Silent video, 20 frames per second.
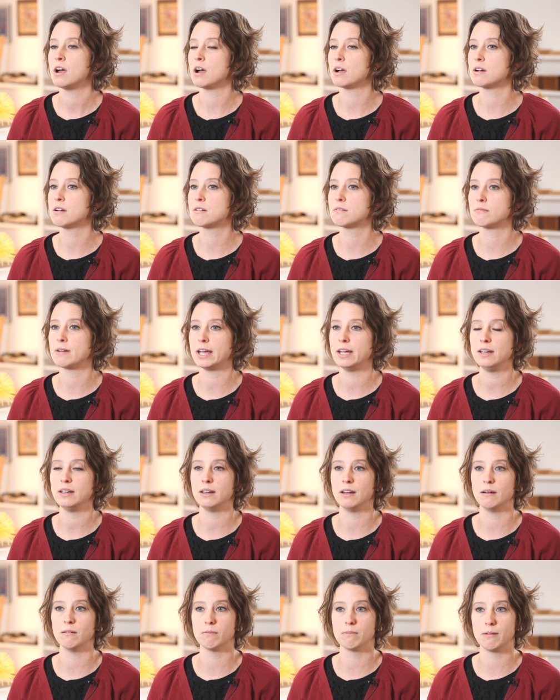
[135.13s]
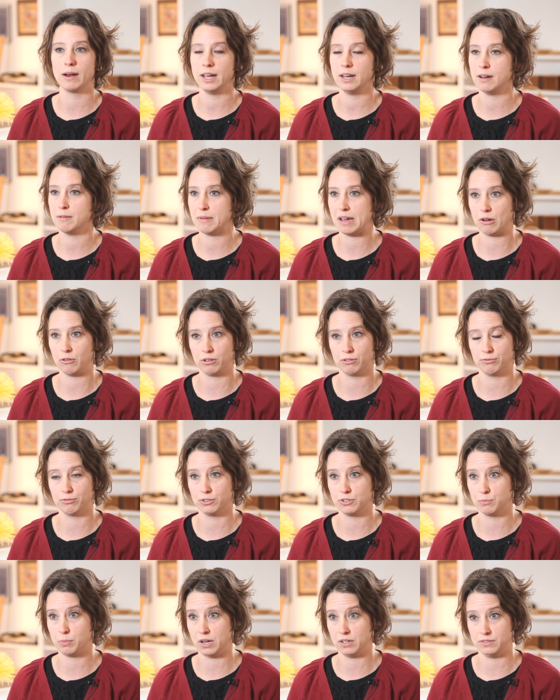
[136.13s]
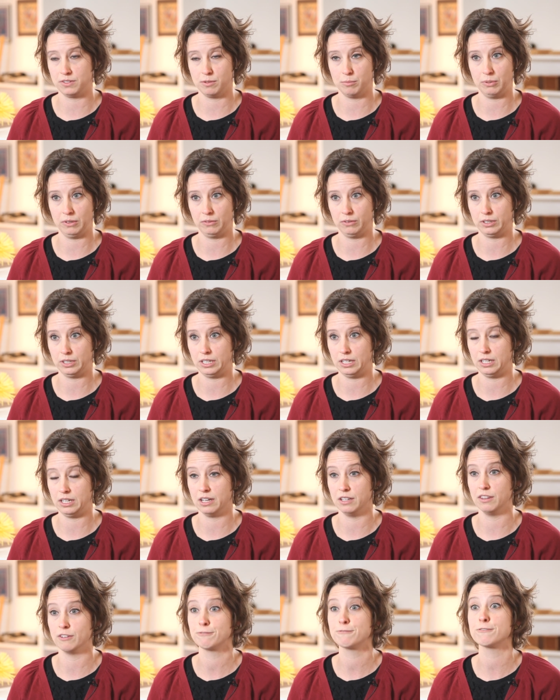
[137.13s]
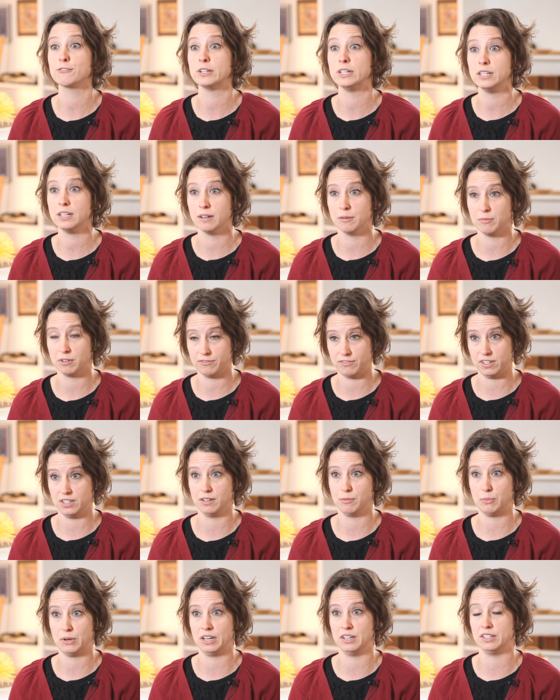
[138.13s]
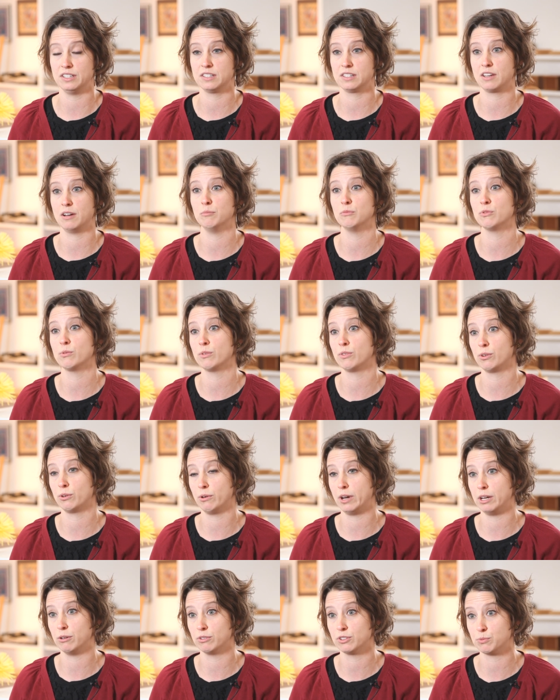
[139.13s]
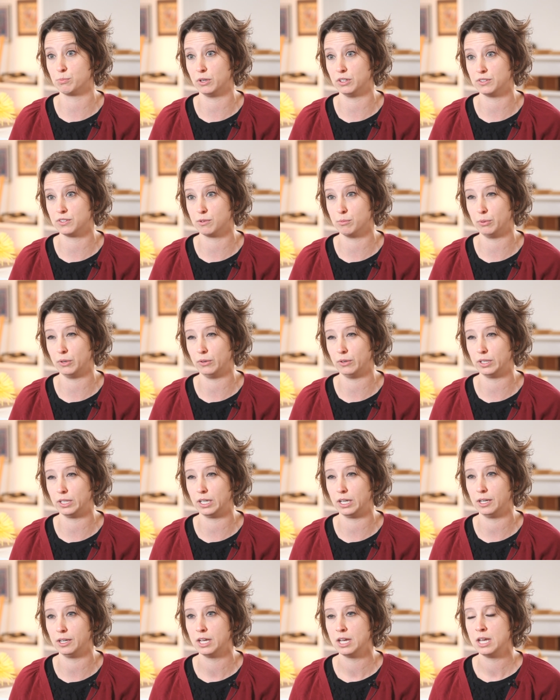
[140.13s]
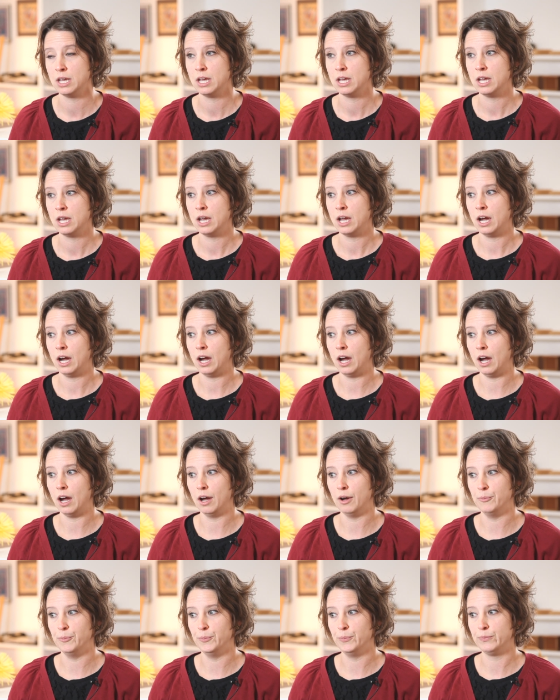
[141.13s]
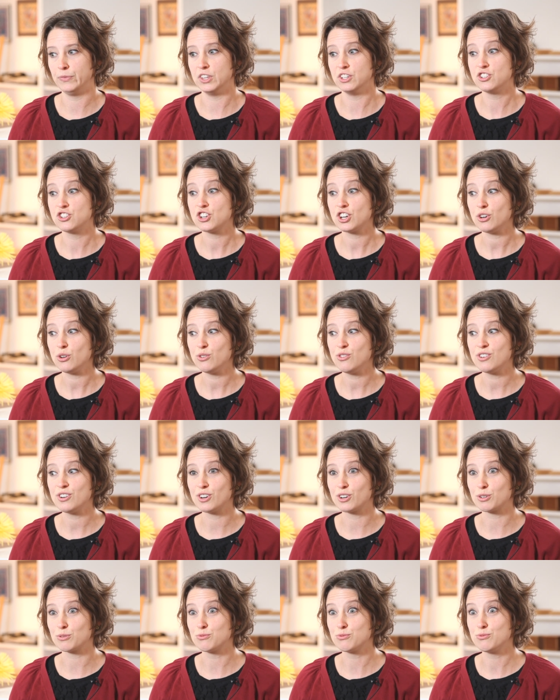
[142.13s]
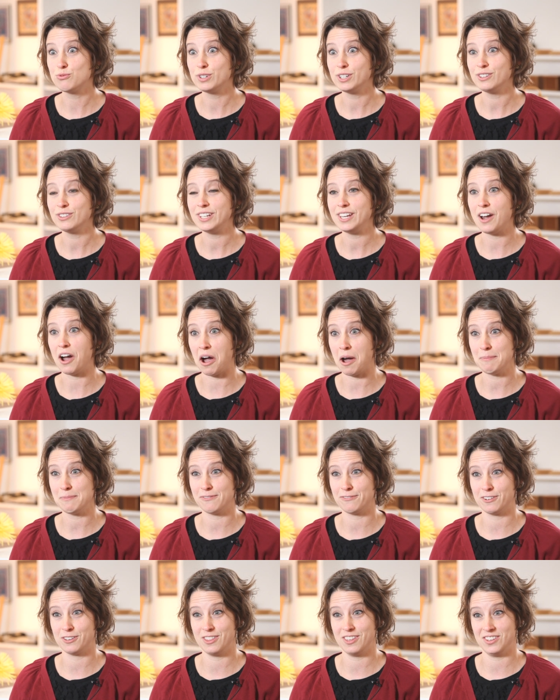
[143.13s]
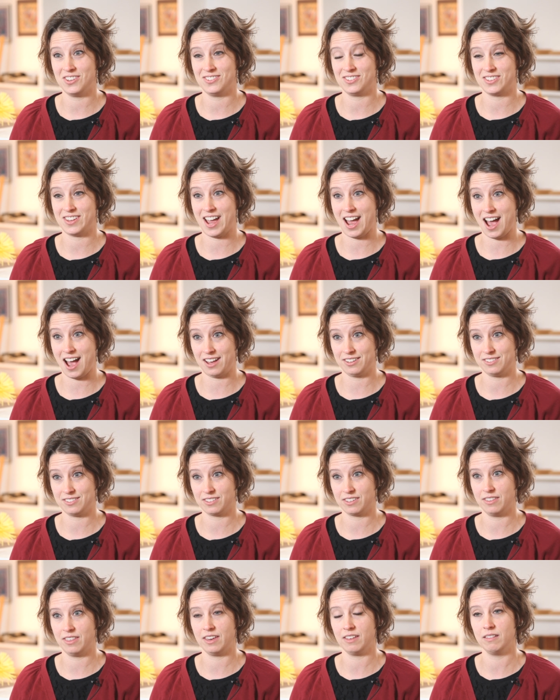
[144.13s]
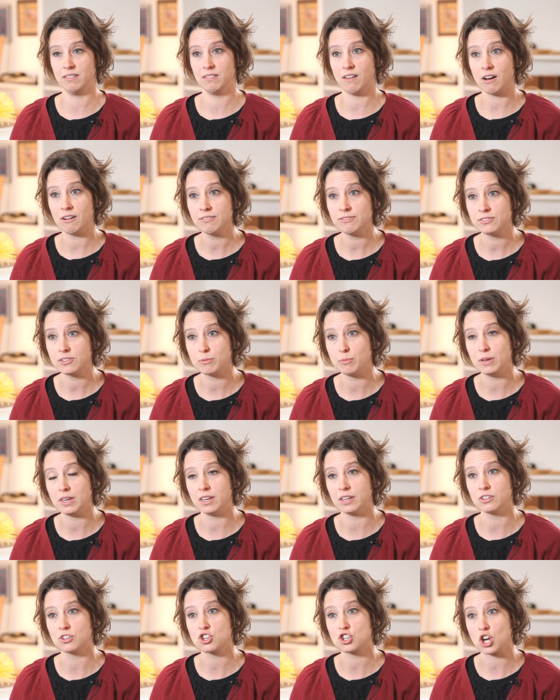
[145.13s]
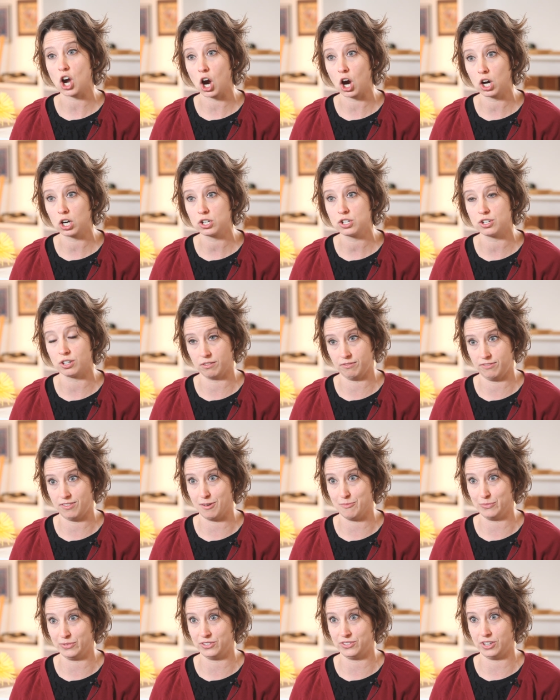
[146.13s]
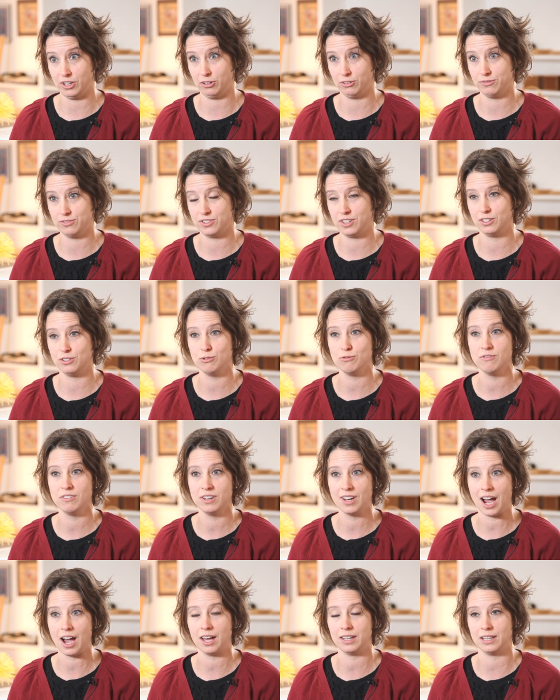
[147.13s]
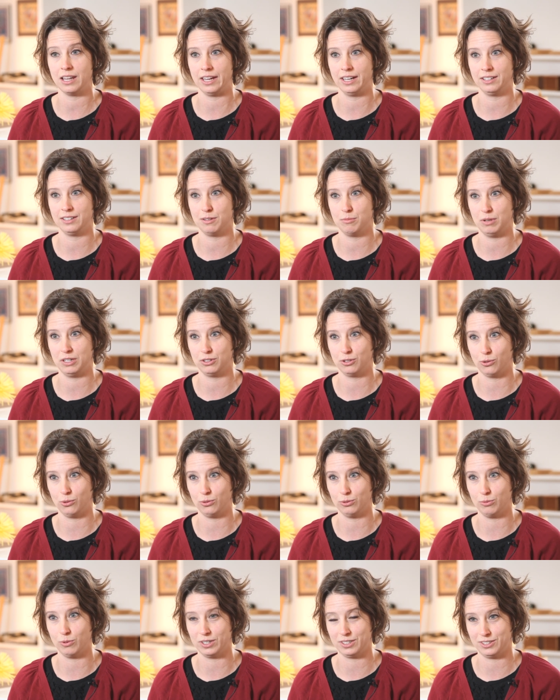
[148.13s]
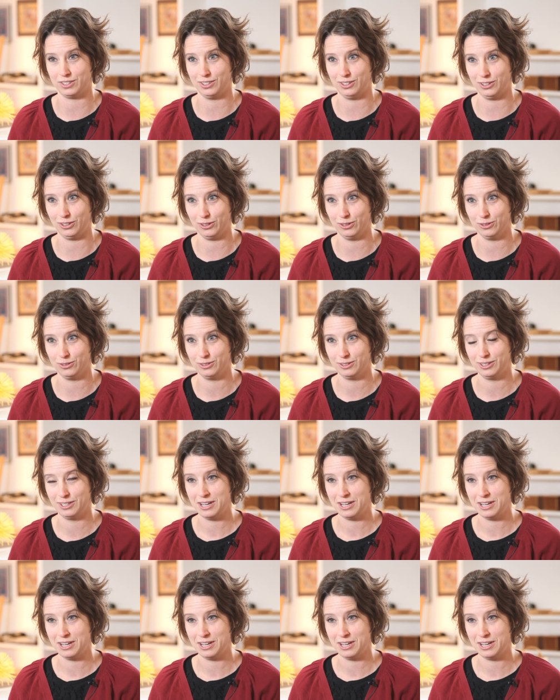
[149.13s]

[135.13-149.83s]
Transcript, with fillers: a great, great amount of responsibility, and the freedom of independence comes with a great responsibility. Um, the children are really up for this task. They love to be in charge of themselves. They do not like to be told what to do.